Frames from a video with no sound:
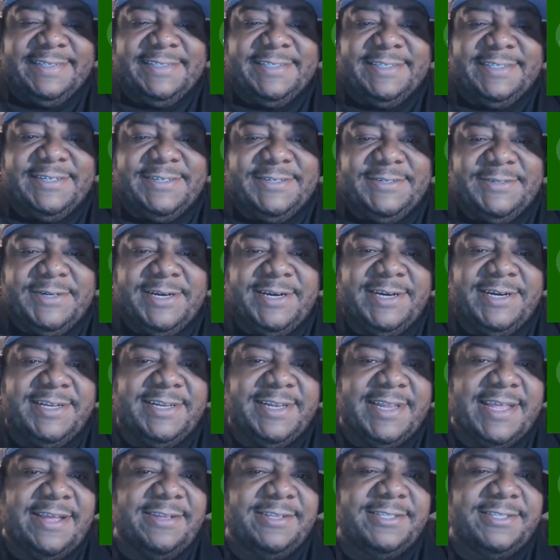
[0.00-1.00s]
So,
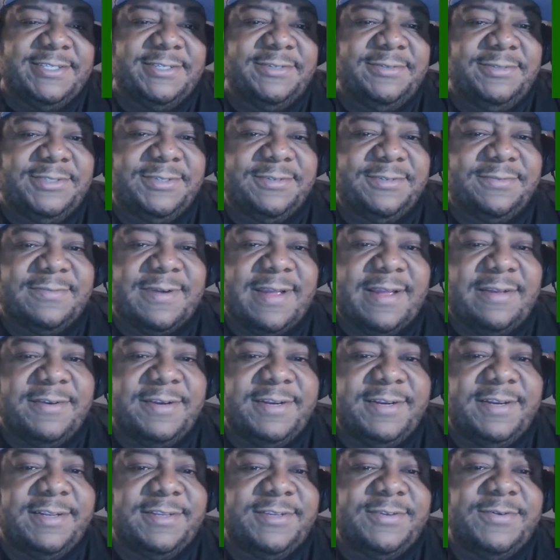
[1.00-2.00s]
lawsuit
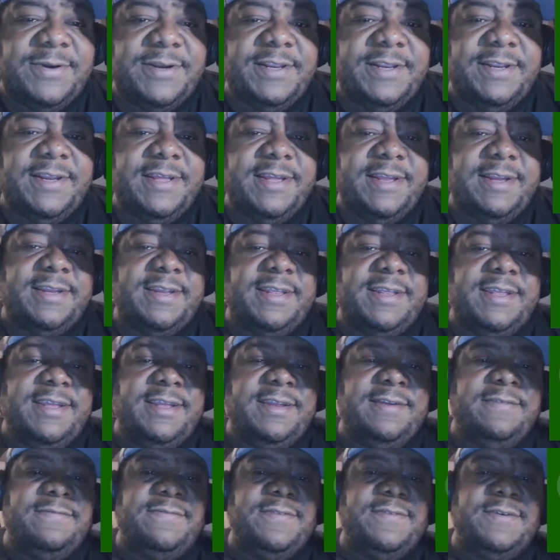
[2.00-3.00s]
surrounding the
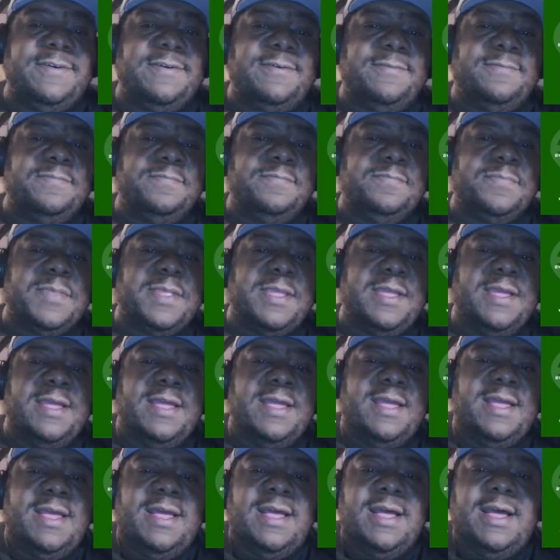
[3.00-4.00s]
2019 film,
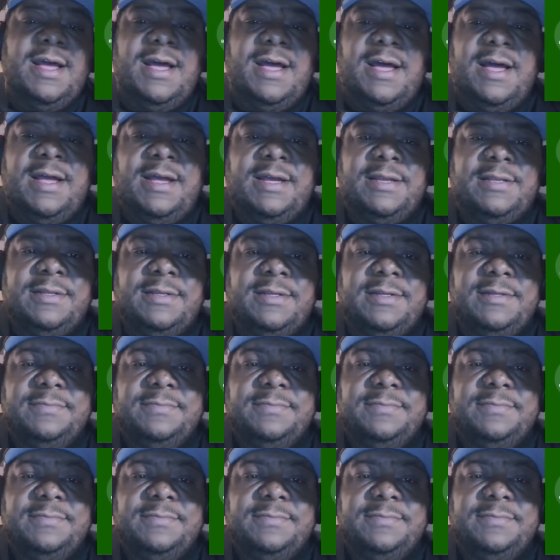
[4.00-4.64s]
uh,